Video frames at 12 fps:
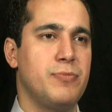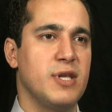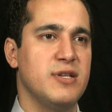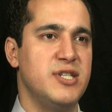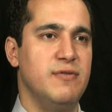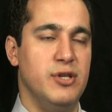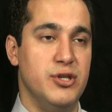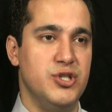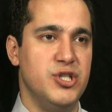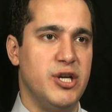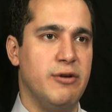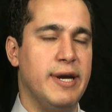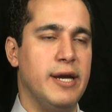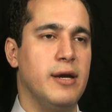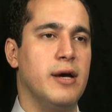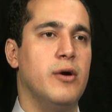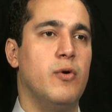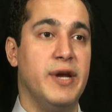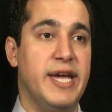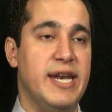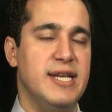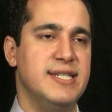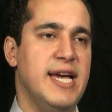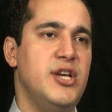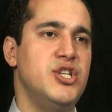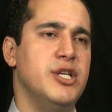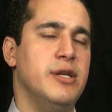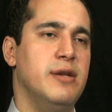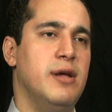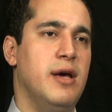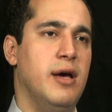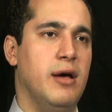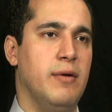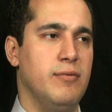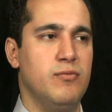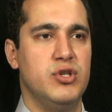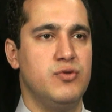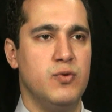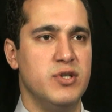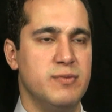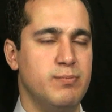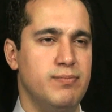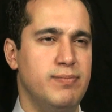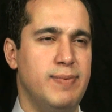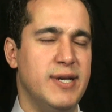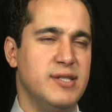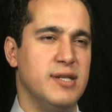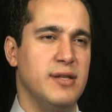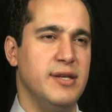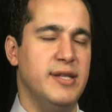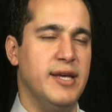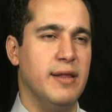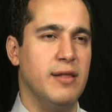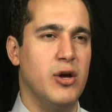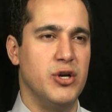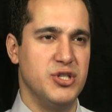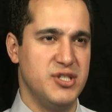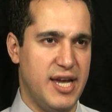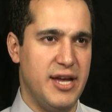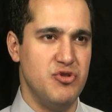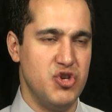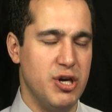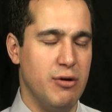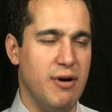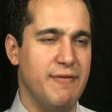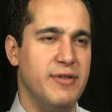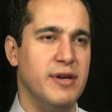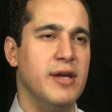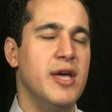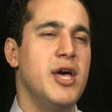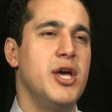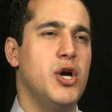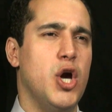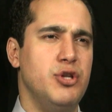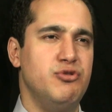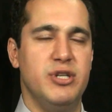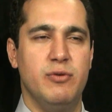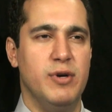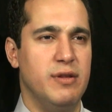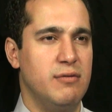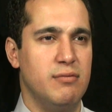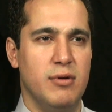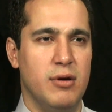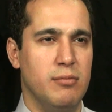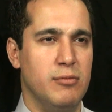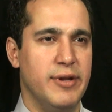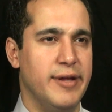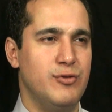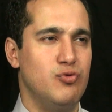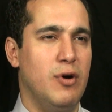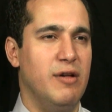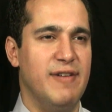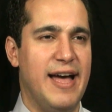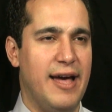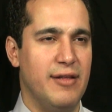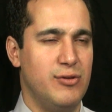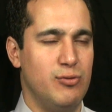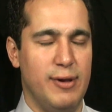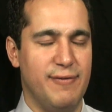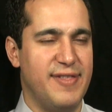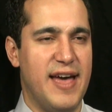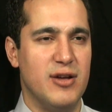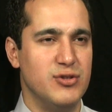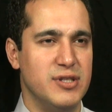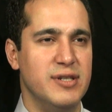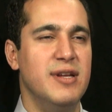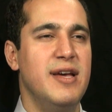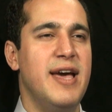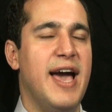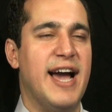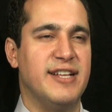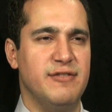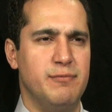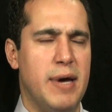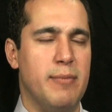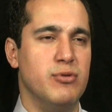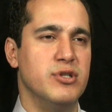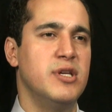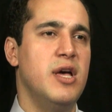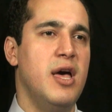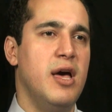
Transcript: civil engineering organization, which was basically the largest NGO of the country with more than 12,000 active members.